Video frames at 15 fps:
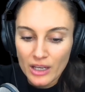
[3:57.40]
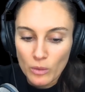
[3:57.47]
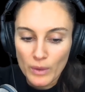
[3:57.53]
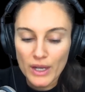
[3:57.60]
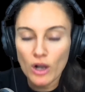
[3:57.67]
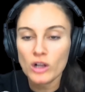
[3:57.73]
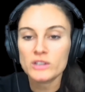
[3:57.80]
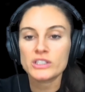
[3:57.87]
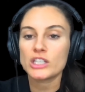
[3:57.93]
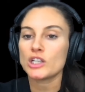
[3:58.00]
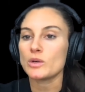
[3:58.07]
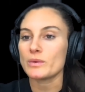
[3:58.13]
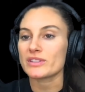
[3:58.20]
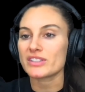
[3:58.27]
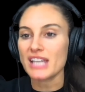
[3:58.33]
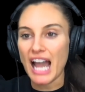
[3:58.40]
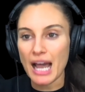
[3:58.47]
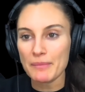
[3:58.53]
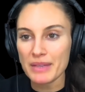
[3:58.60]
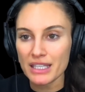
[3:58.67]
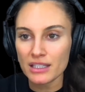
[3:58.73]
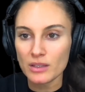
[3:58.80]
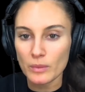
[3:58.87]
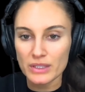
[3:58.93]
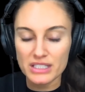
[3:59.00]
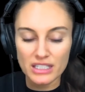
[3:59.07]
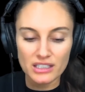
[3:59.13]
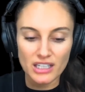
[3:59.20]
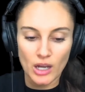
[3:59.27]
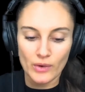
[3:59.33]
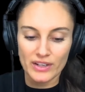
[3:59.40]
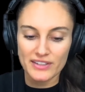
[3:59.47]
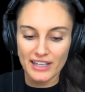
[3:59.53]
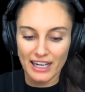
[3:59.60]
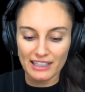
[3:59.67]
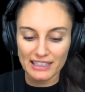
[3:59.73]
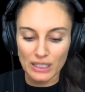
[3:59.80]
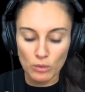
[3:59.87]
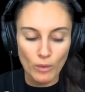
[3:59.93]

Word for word: We all knew it was coming. We didn't know exactly